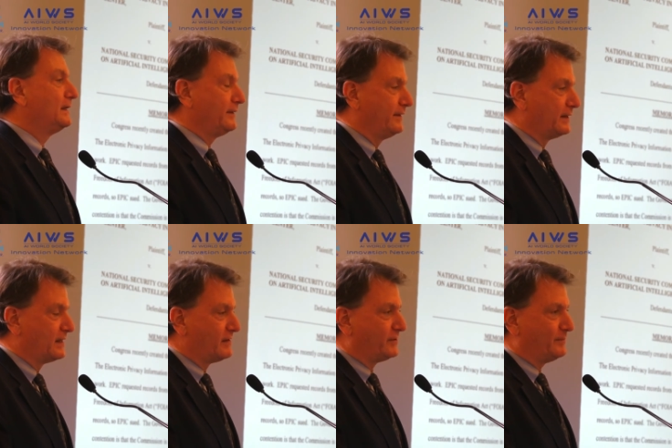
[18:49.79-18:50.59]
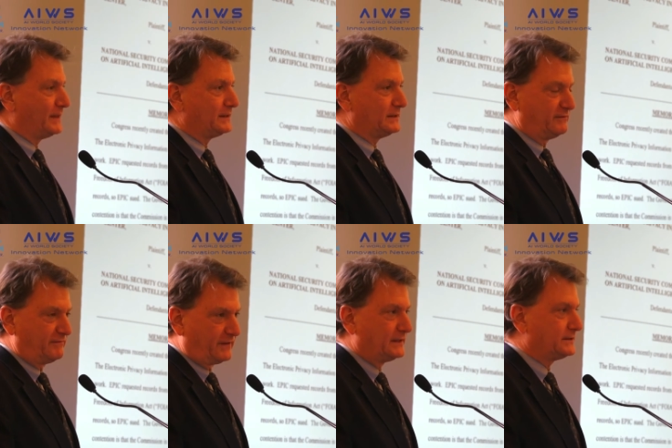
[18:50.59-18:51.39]
the government
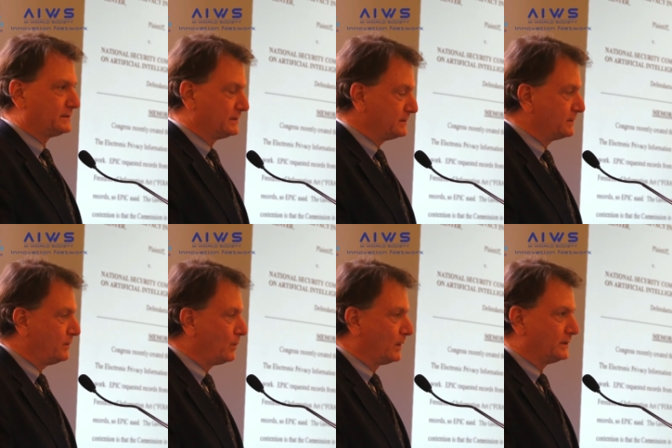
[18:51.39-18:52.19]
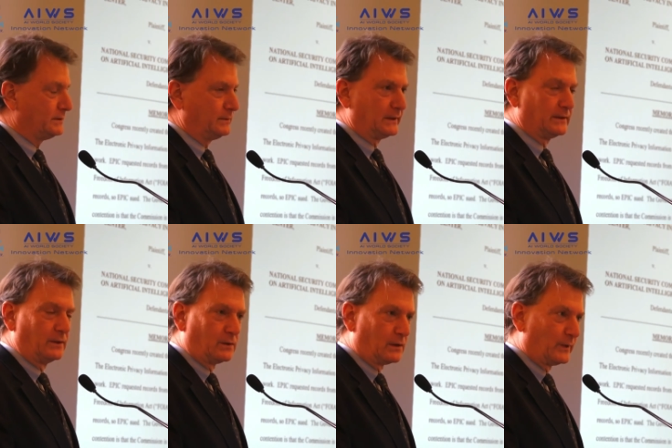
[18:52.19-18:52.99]
invites this court to
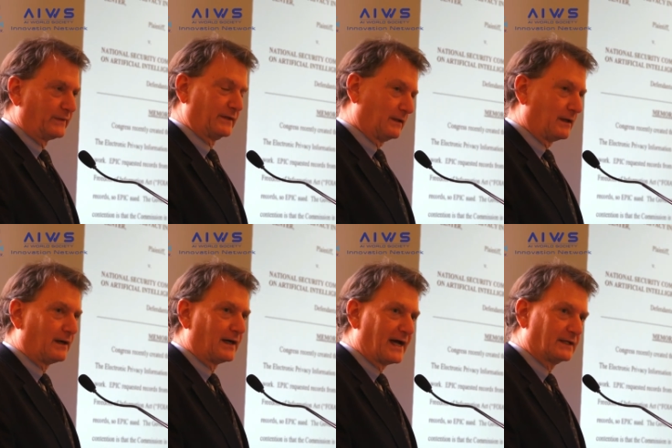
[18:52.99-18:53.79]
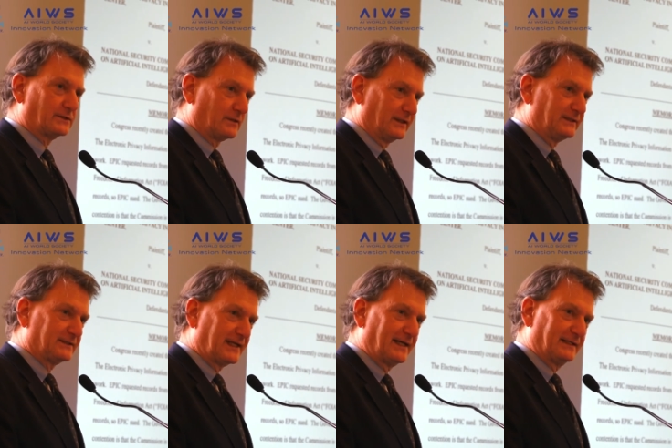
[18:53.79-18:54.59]
ignore what the law actually
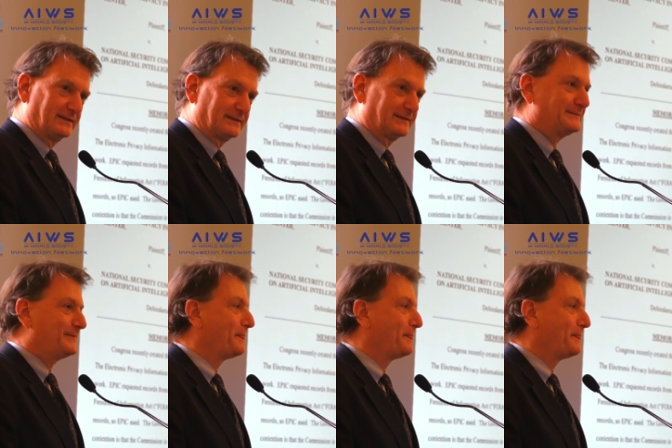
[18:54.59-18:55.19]
says.